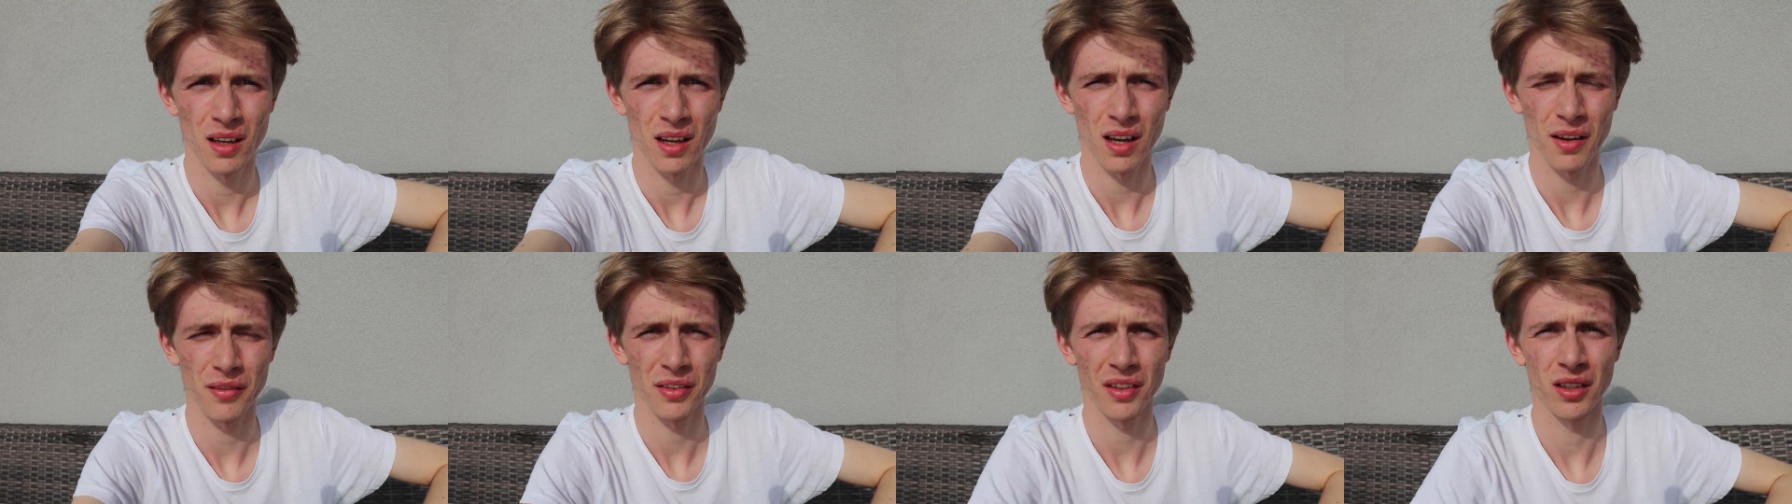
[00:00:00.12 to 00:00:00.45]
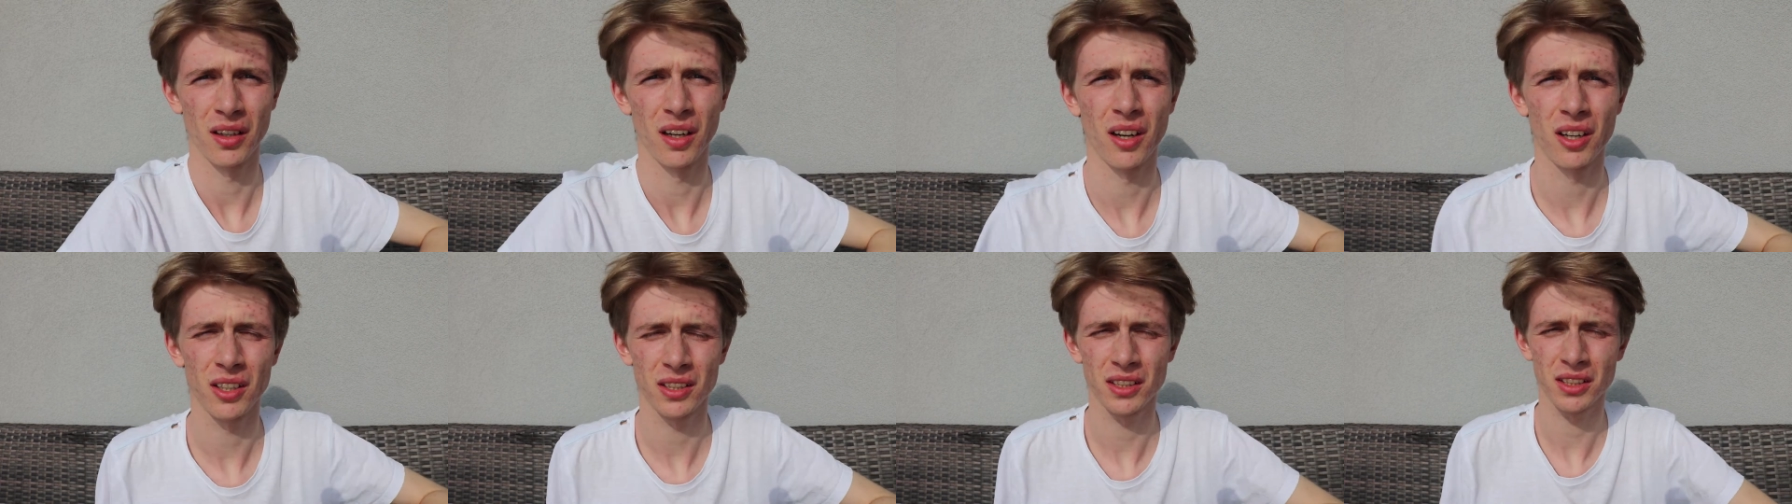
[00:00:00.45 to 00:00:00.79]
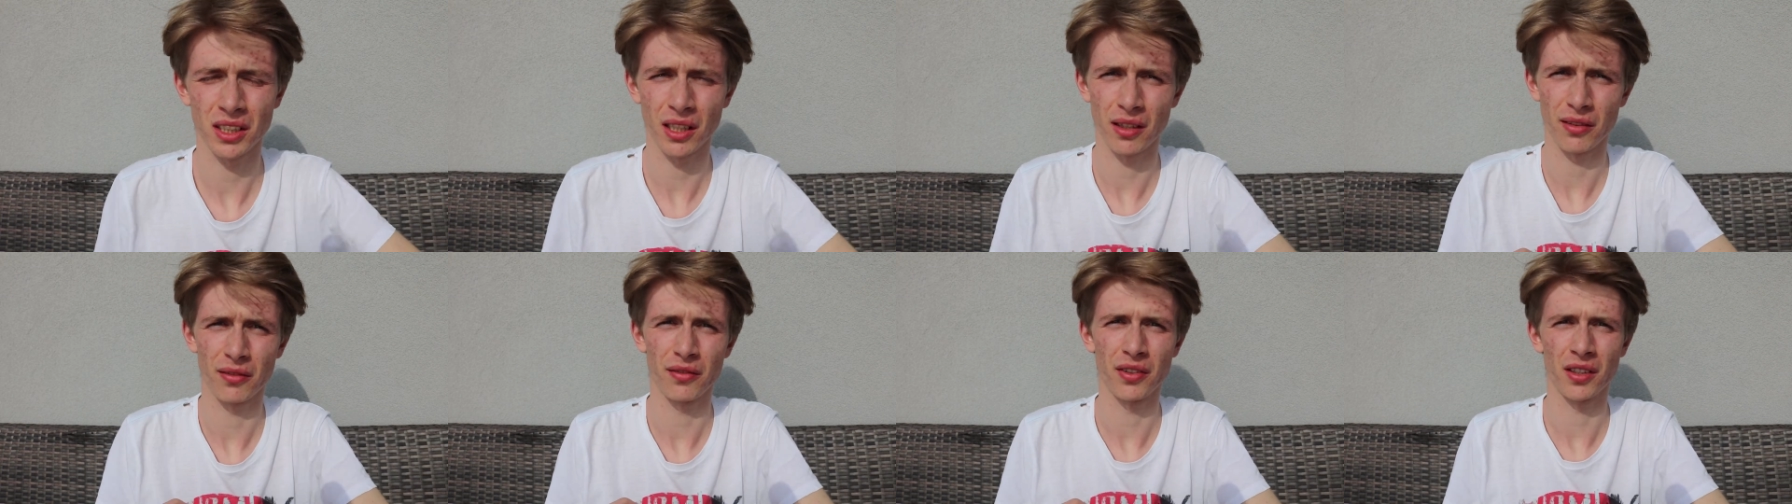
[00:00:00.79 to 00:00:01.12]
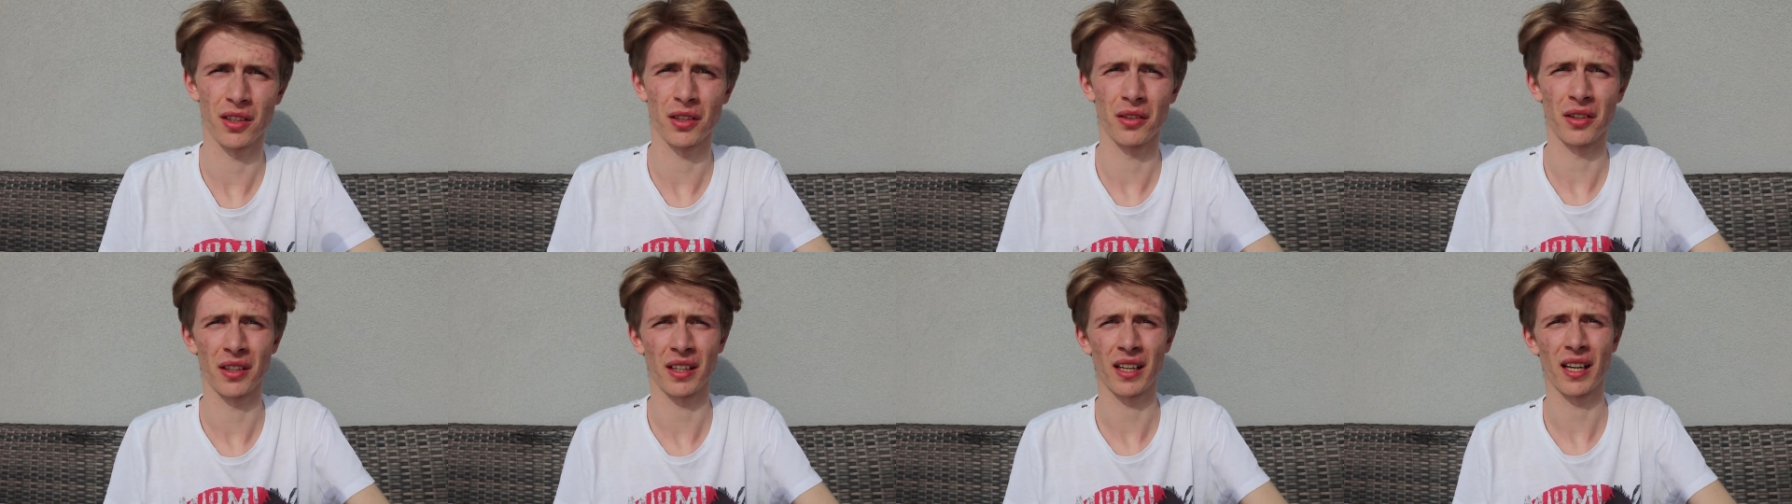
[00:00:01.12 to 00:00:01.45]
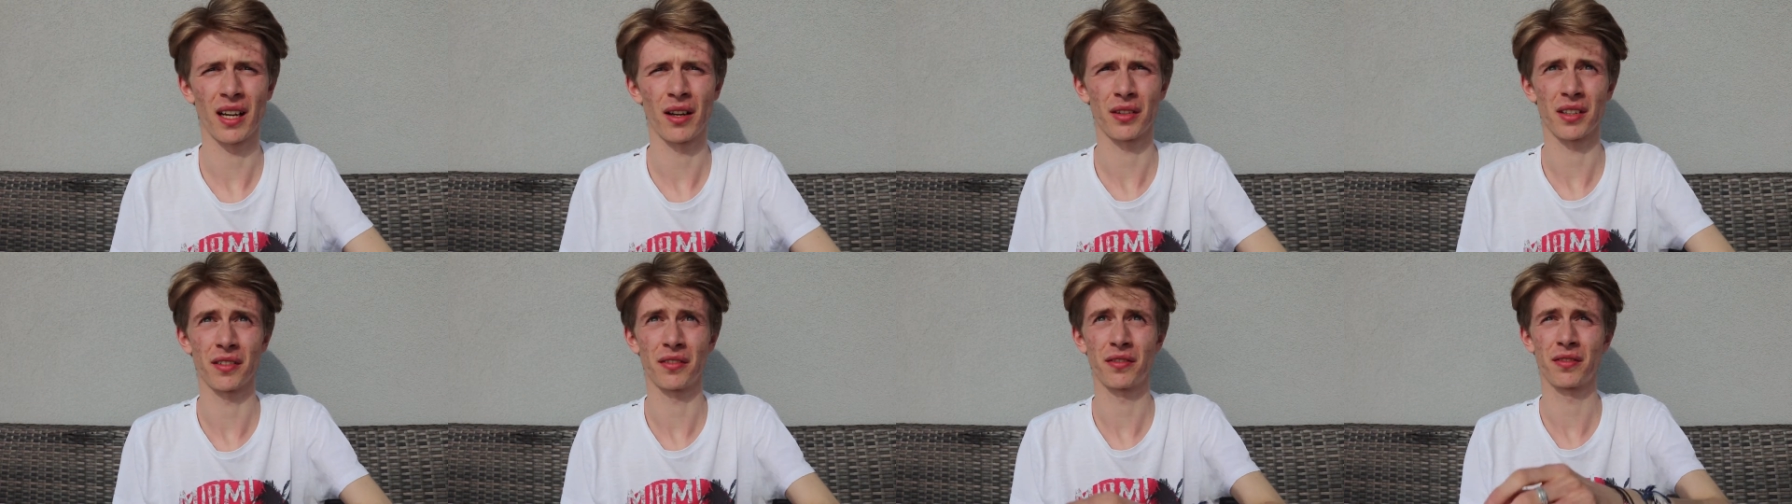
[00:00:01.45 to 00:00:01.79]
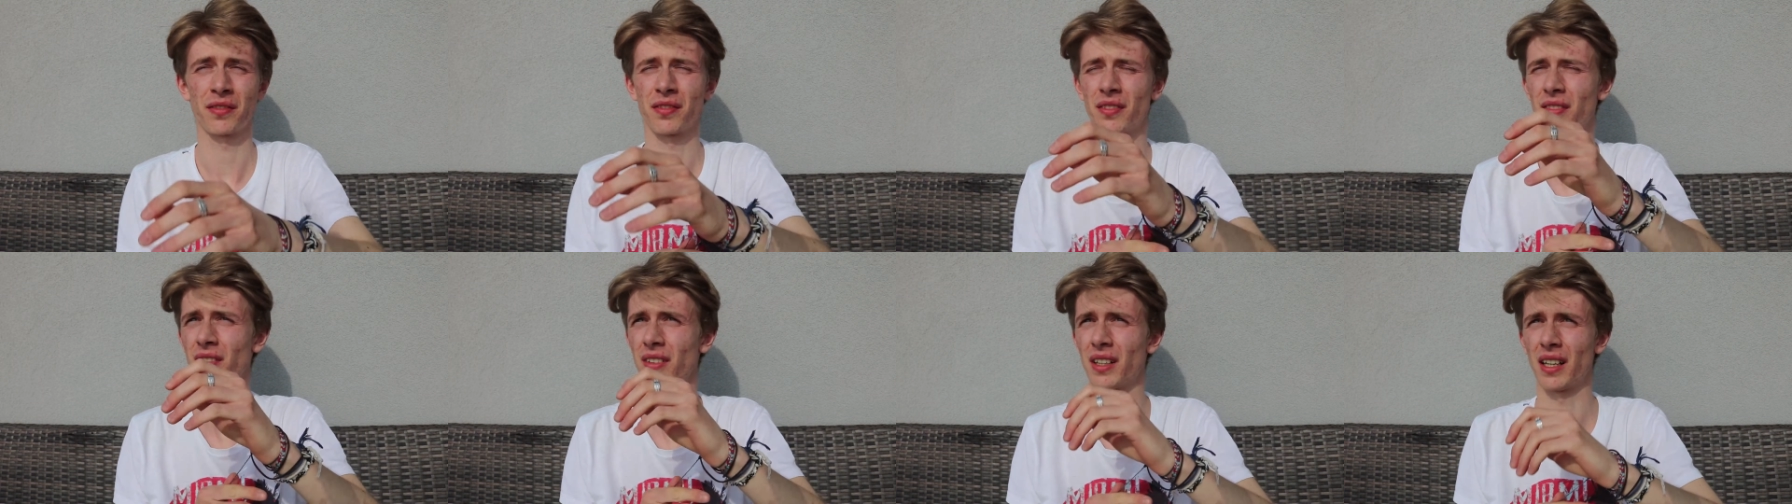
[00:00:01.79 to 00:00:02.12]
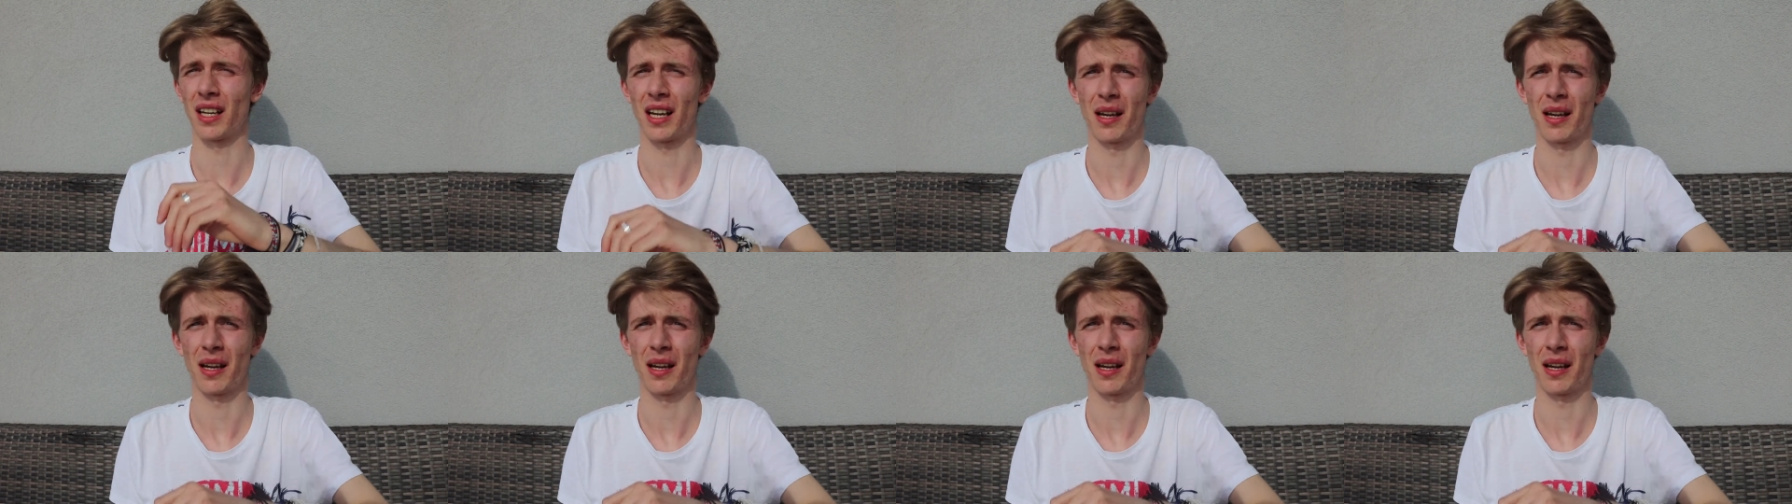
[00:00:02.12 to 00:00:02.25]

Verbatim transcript: having a hard time figuring out if